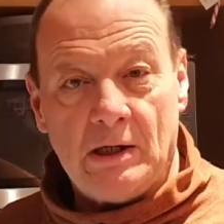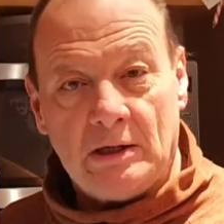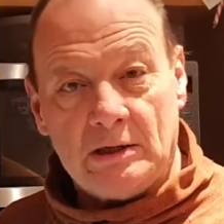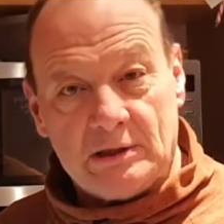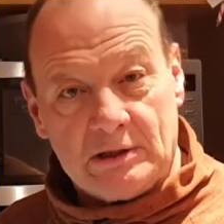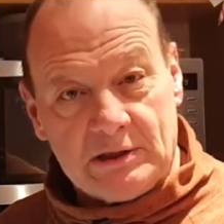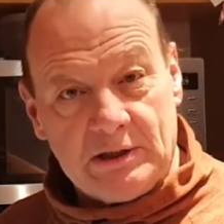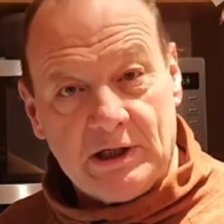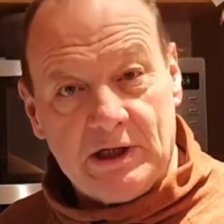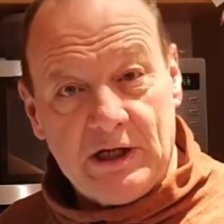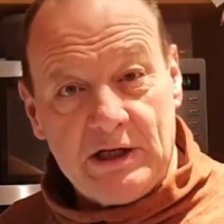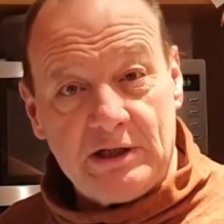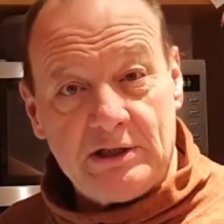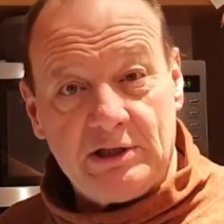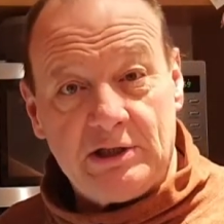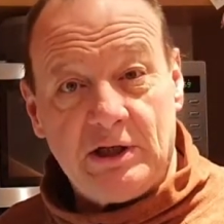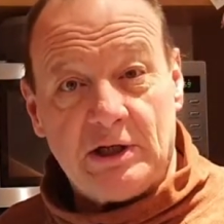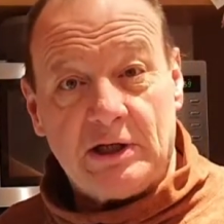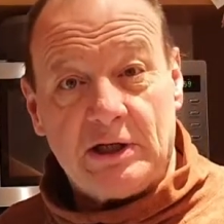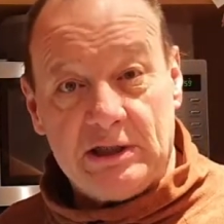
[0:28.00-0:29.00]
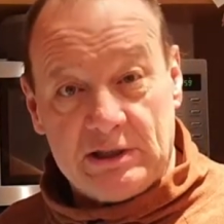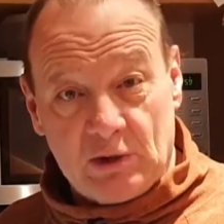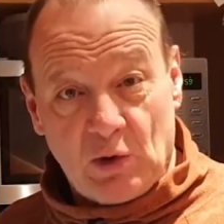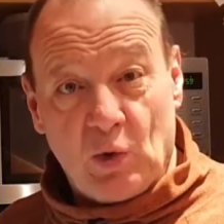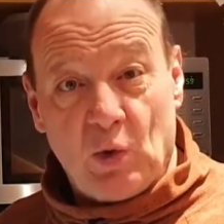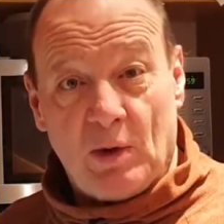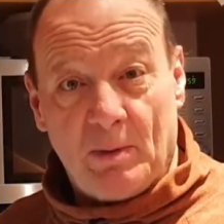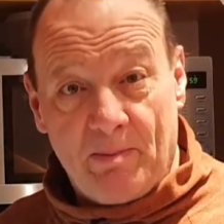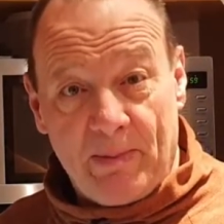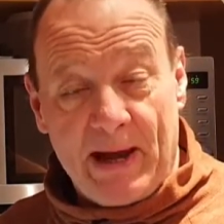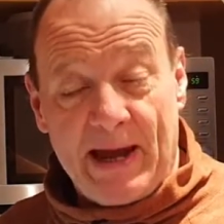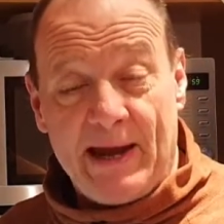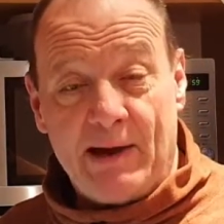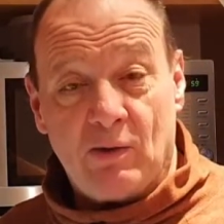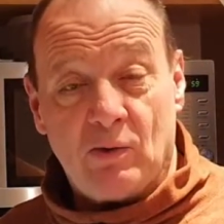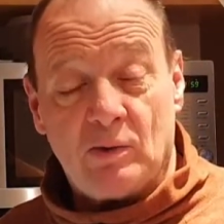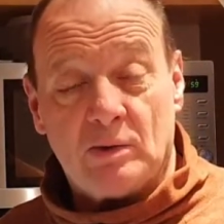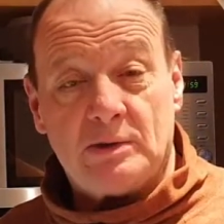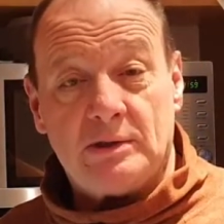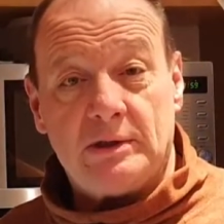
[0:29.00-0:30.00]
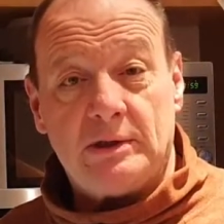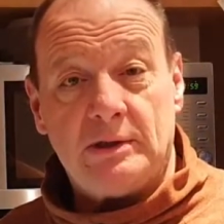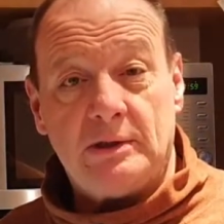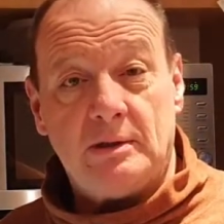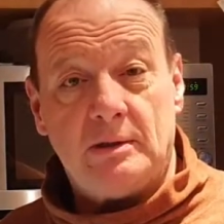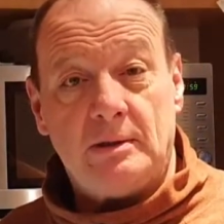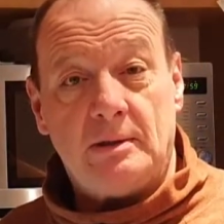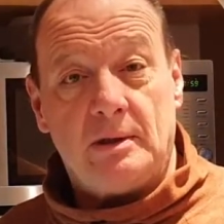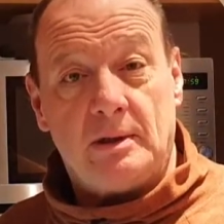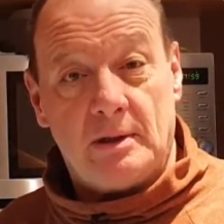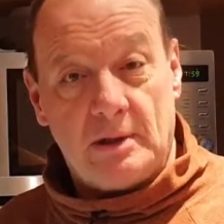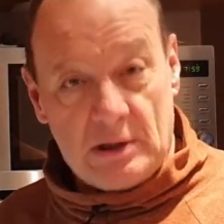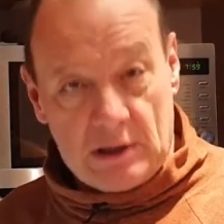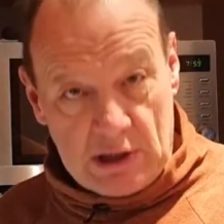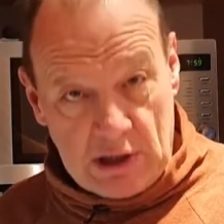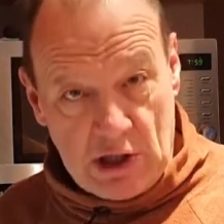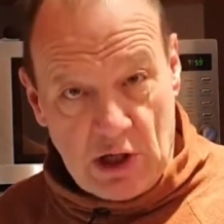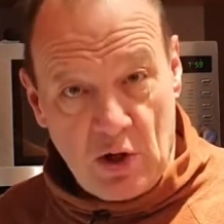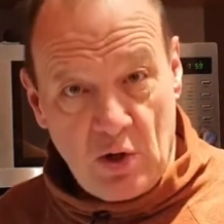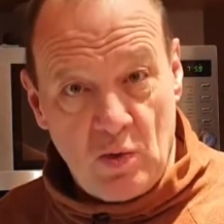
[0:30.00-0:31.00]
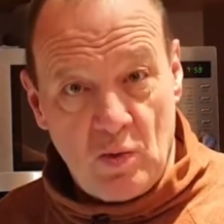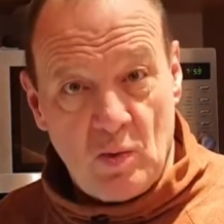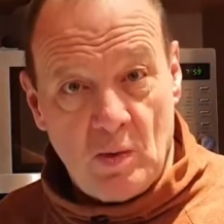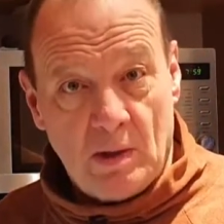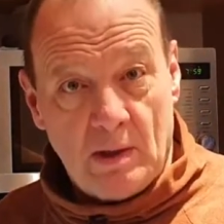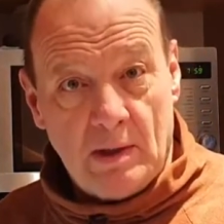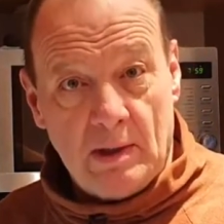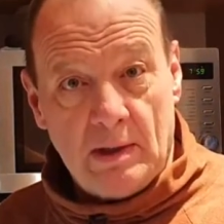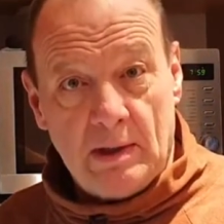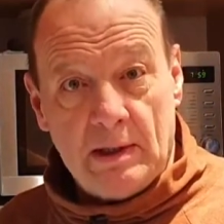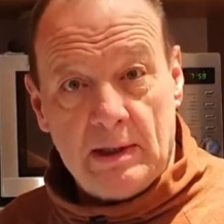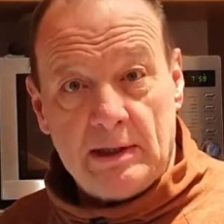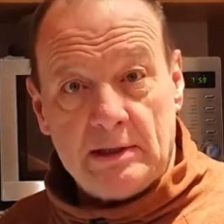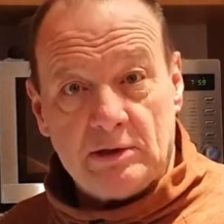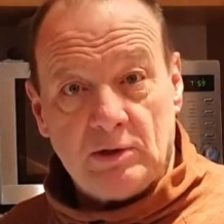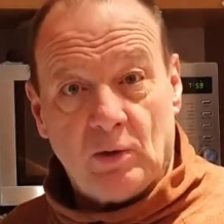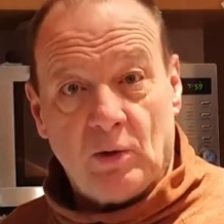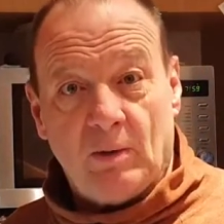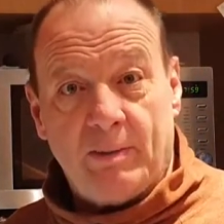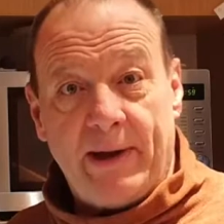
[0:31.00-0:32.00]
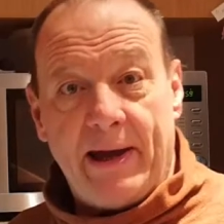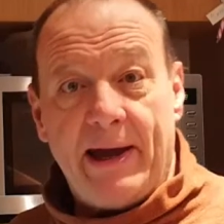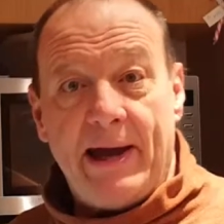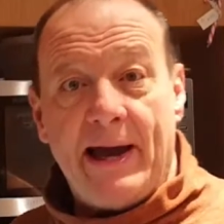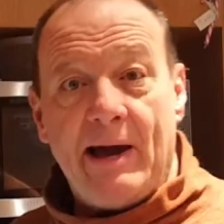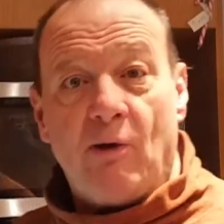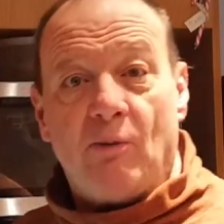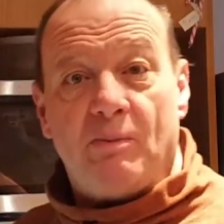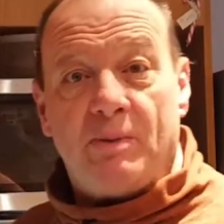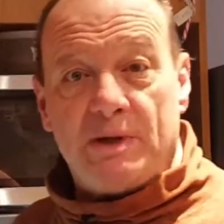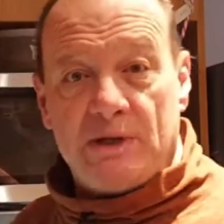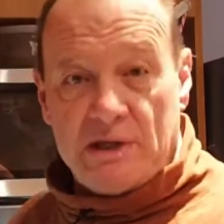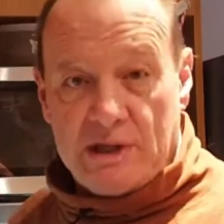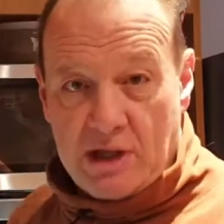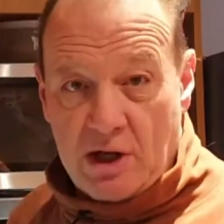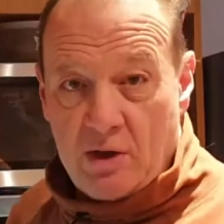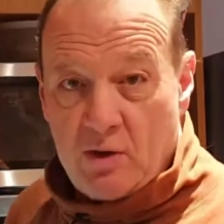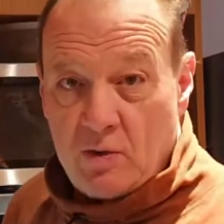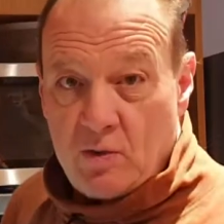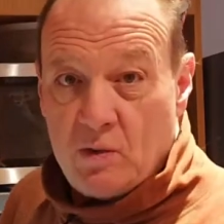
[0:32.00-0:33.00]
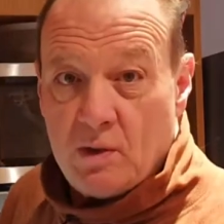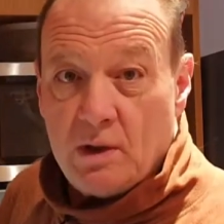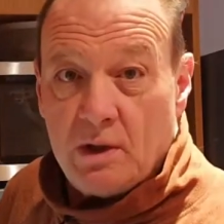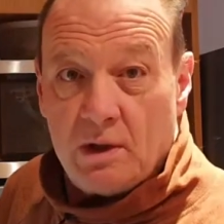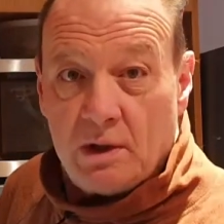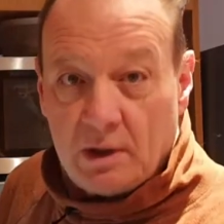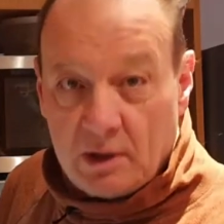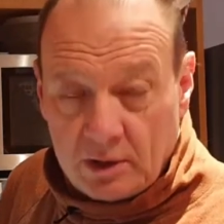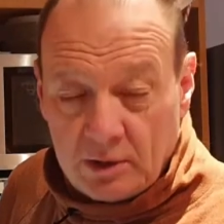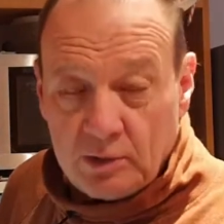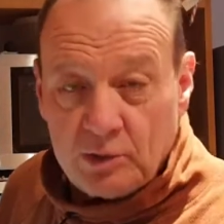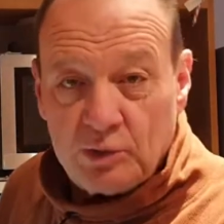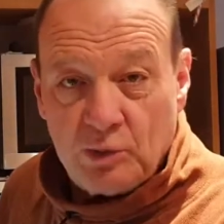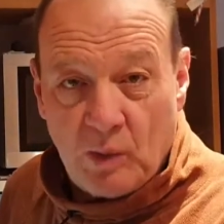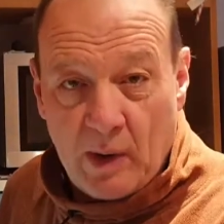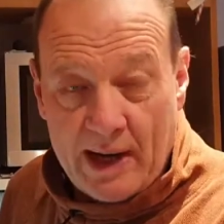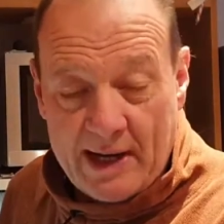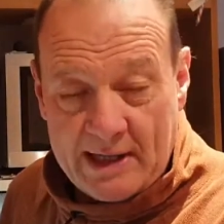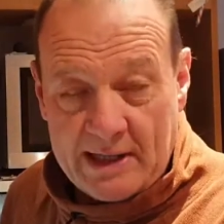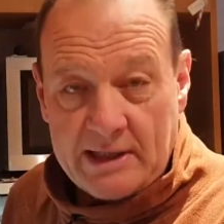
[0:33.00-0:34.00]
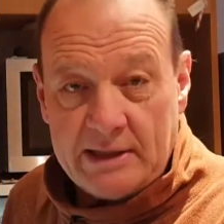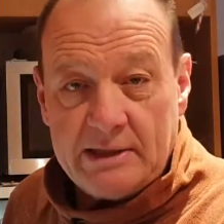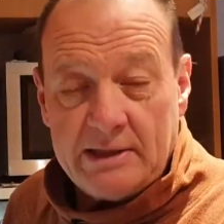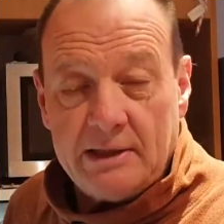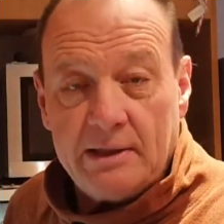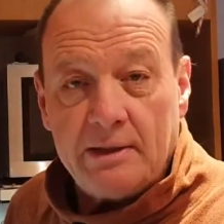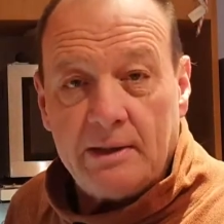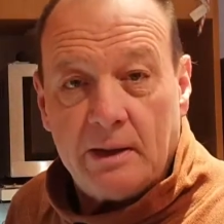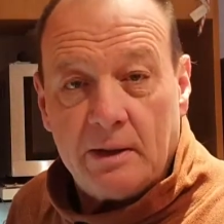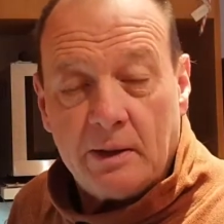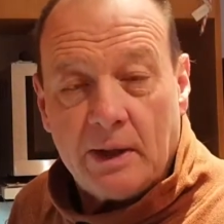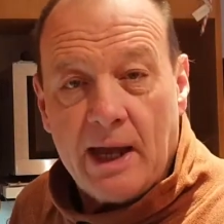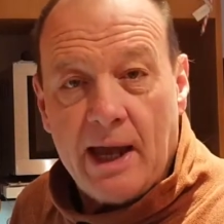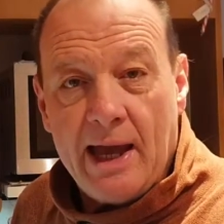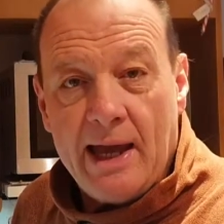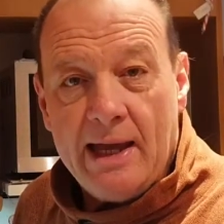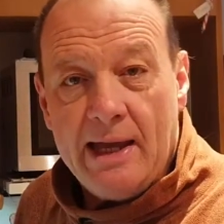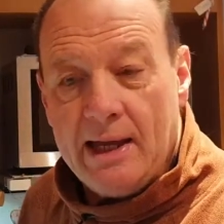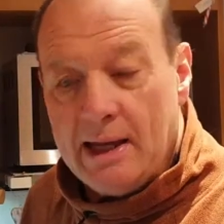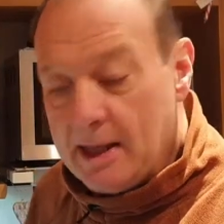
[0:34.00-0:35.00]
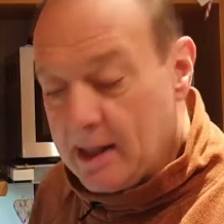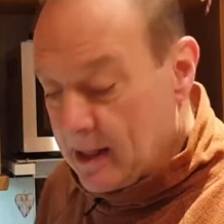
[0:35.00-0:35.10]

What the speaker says: Stuck in a Truck is all about you. It's all about helping you lose weight, okay?